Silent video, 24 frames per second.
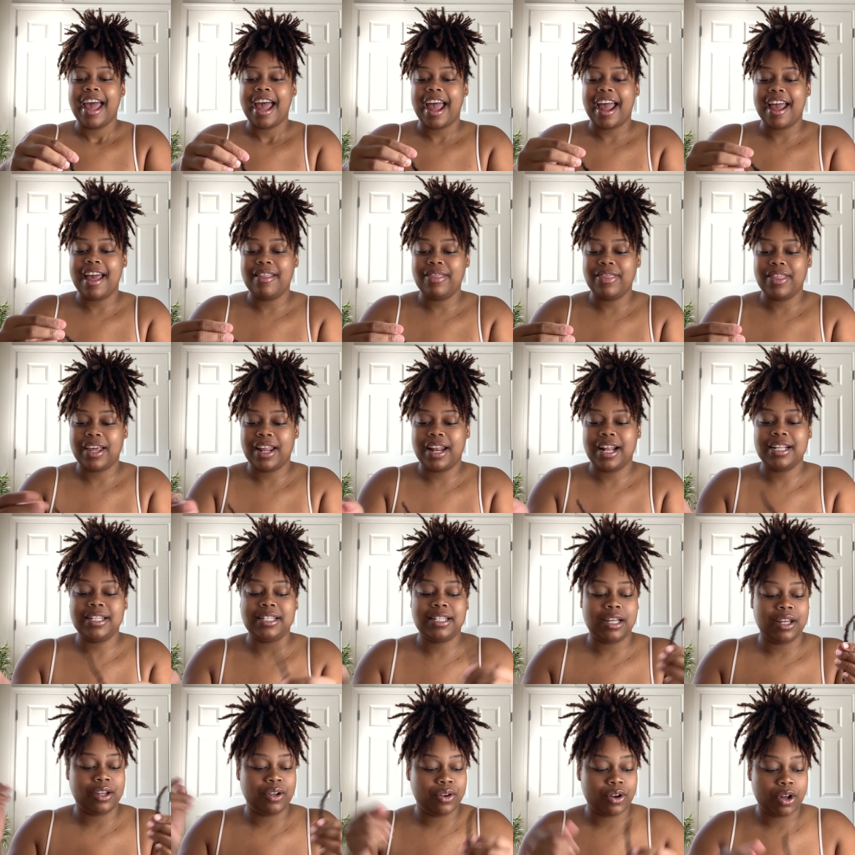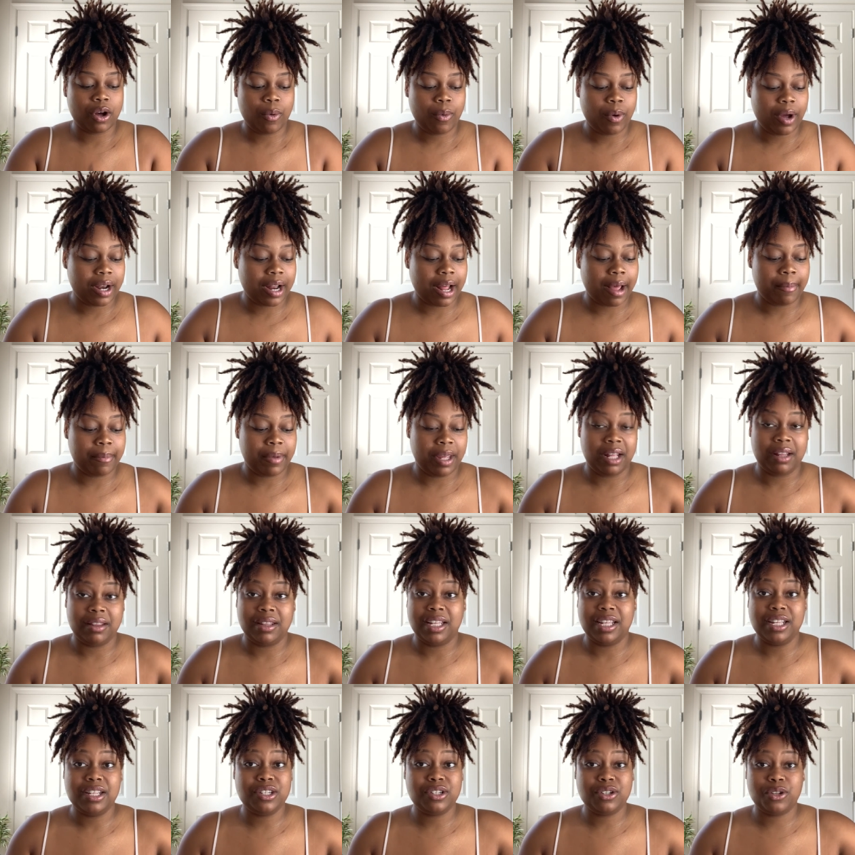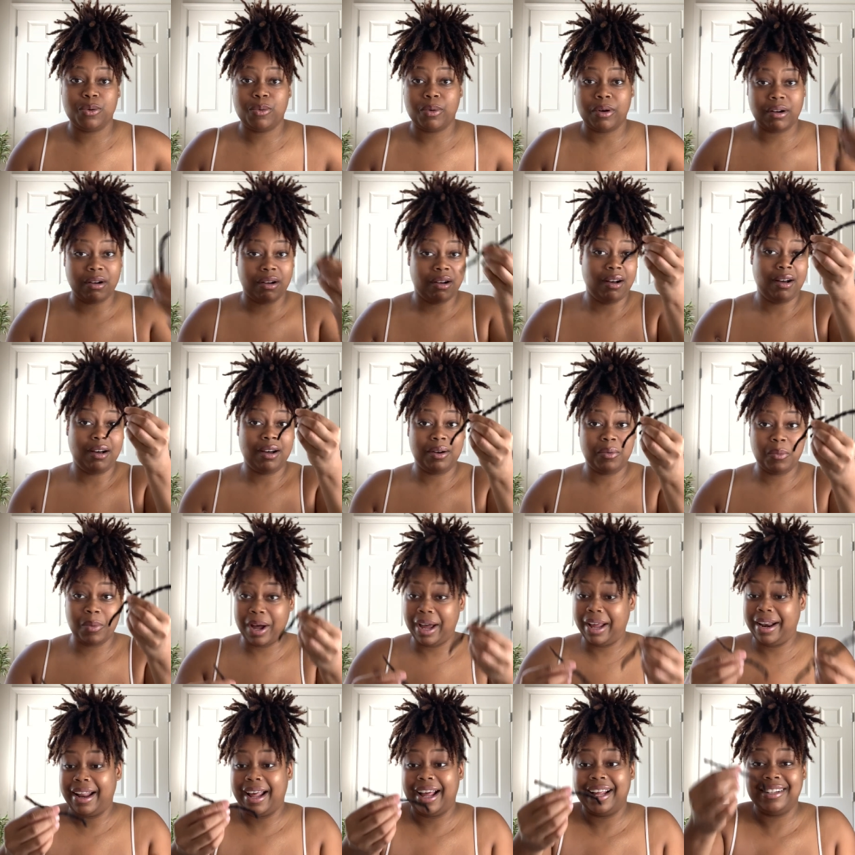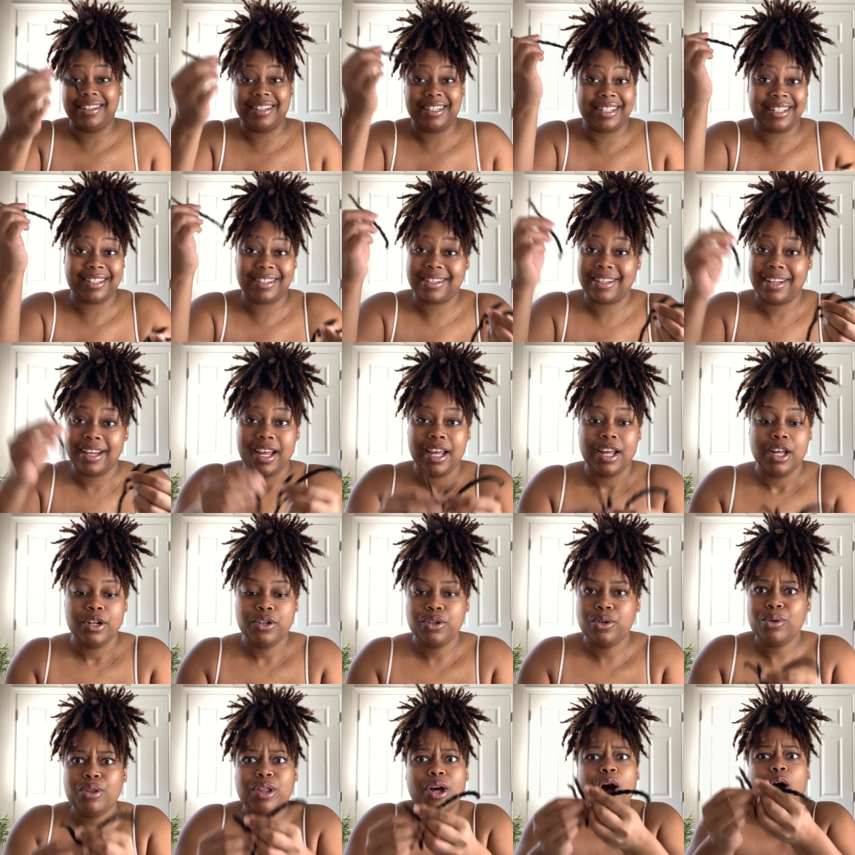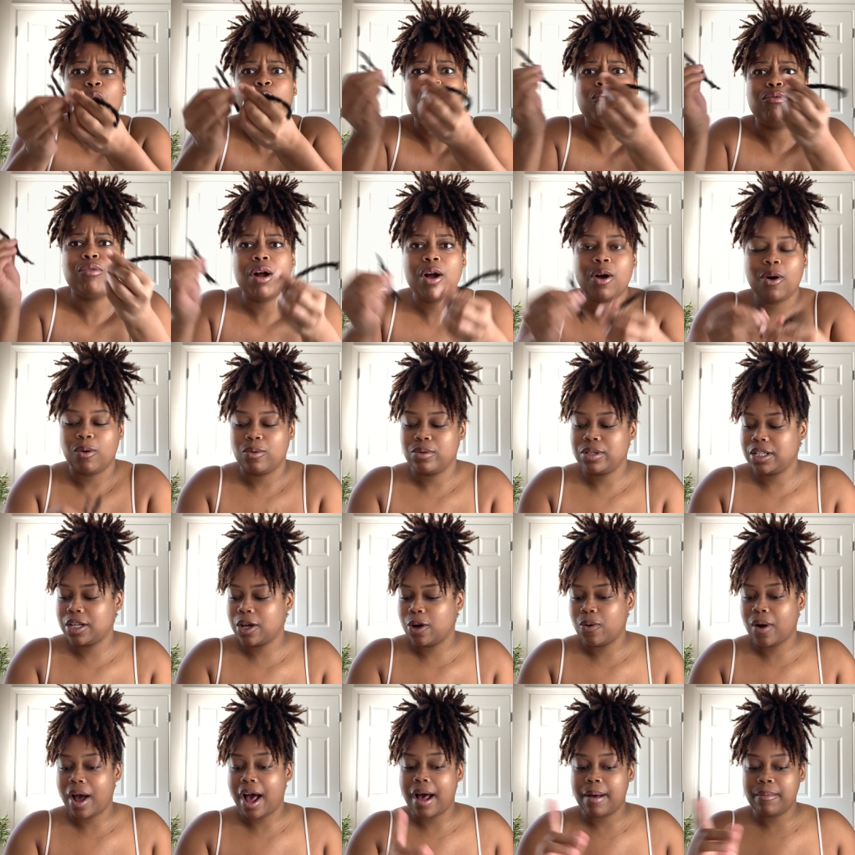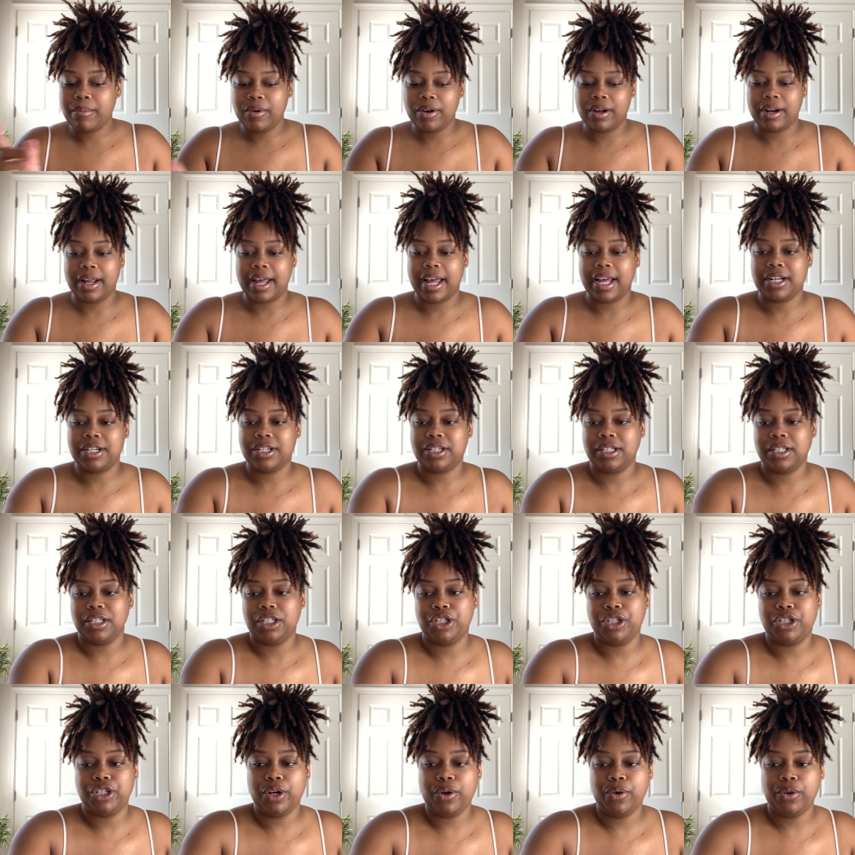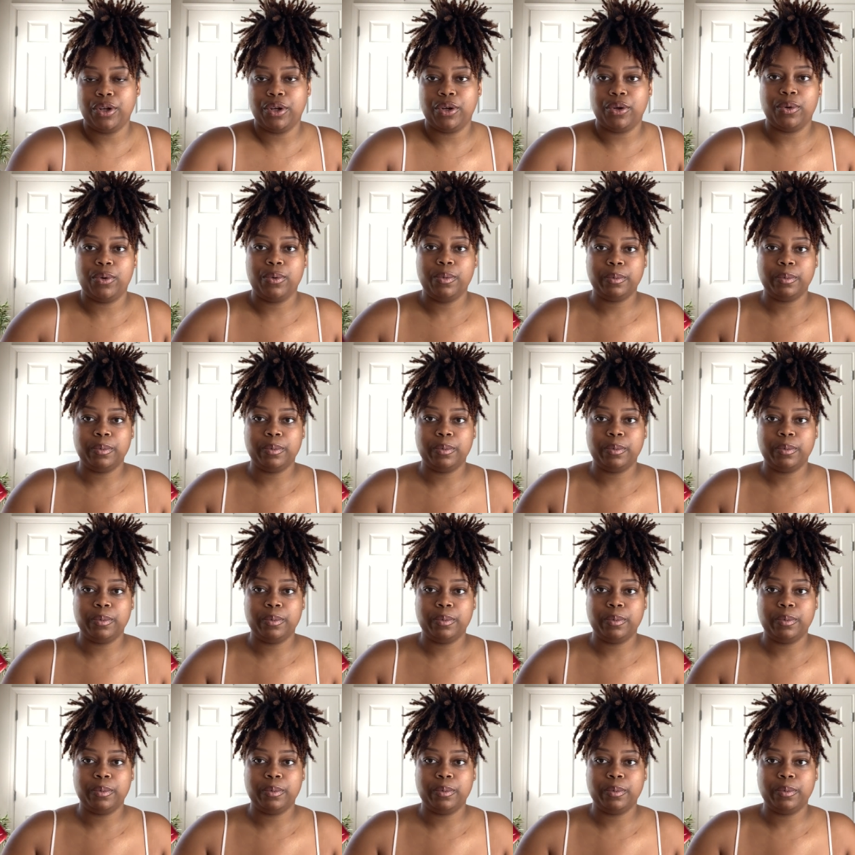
And then I say, you know what? I mean, these two are gone. Why not just do the whole row? So I'm gonna actually show you